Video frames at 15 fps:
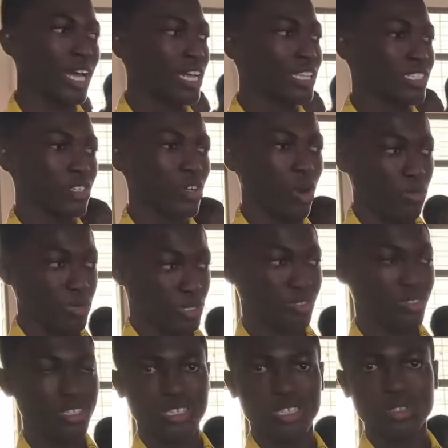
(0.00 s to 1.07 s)
get the
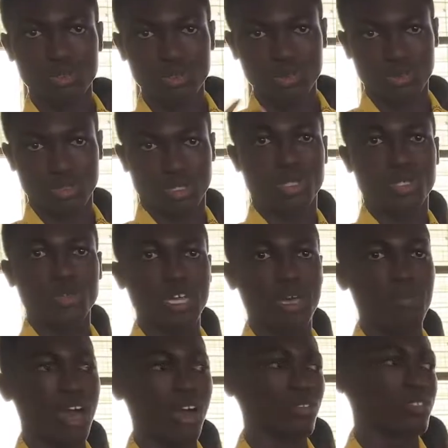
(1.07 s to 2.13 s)
opportunity to show
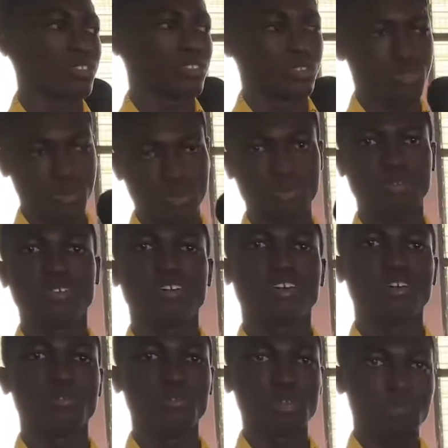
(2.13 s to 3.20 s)
them out. So
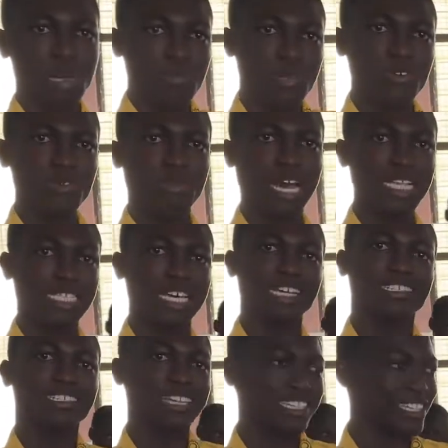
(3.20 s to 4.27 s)
we, maybe we might
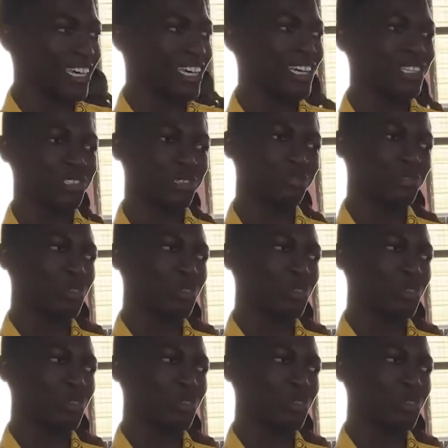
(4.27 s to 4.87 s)
get the second Steve